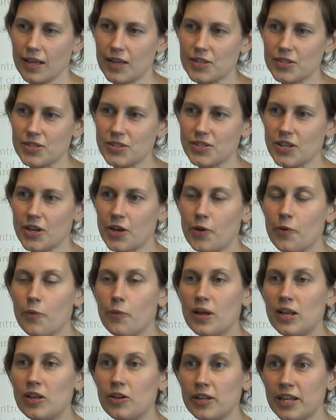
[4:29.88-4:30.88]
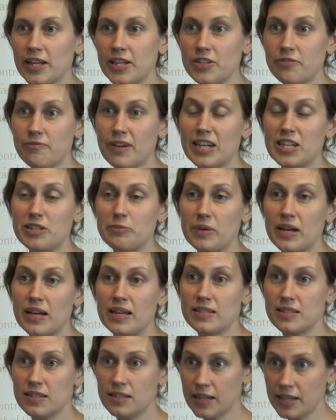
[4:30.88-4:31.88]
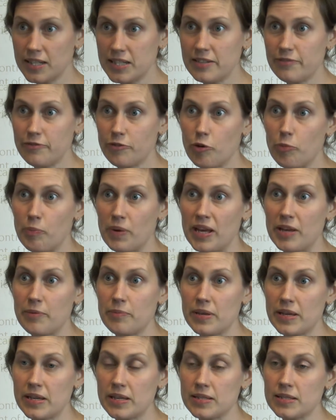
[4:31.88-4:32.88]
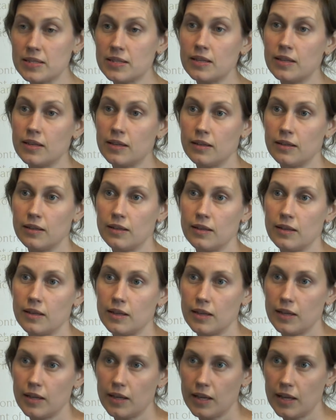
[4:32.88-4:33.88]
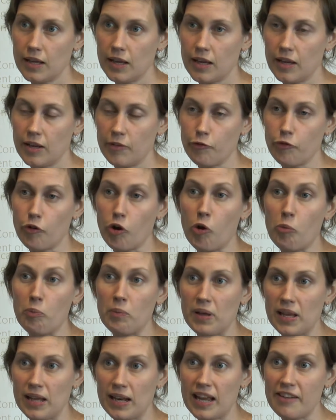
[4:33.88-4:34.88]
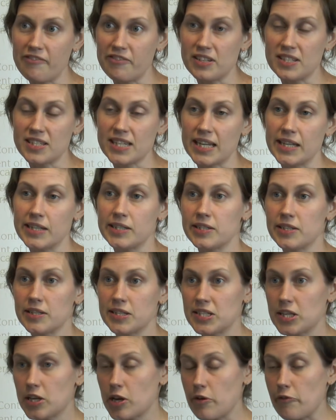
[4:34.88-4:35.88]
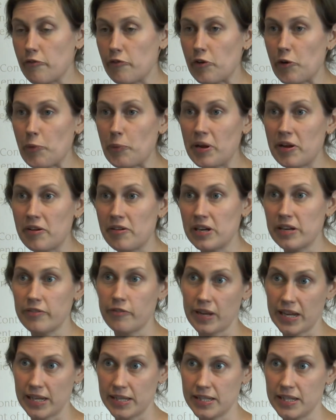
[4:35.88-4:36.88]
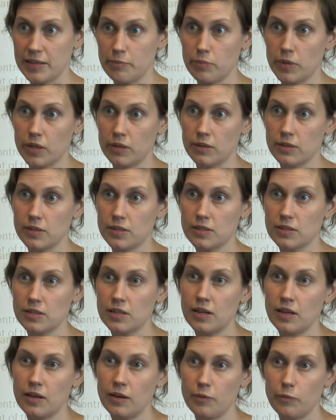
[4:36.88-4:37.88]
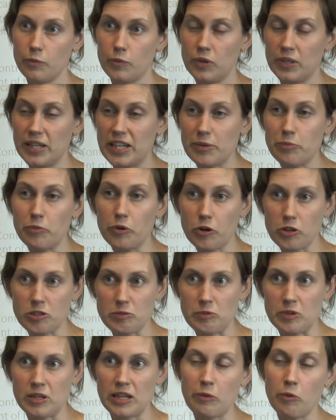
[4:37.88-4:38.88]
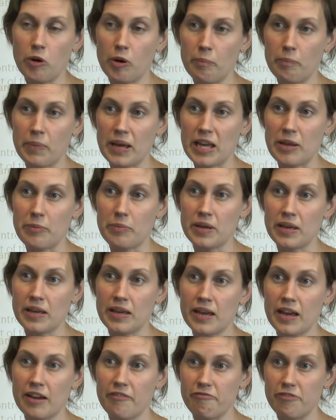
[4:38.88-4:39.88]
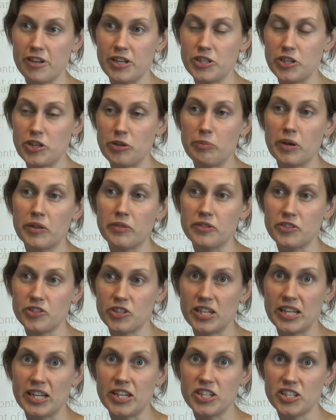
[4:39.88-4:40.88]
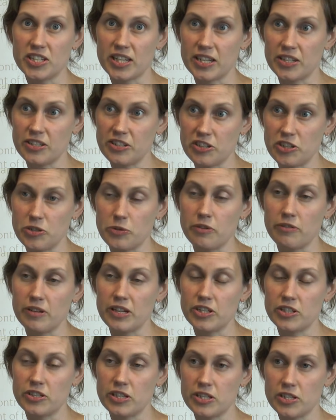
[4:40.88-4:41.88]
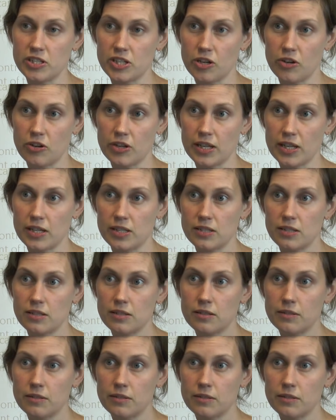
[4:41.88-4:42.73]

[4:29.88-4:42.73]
So we're looking to randomise 94 babies from 11 centres over a period of 18 months. We'll need approximately one baby every 2 months in each centre to reach this target.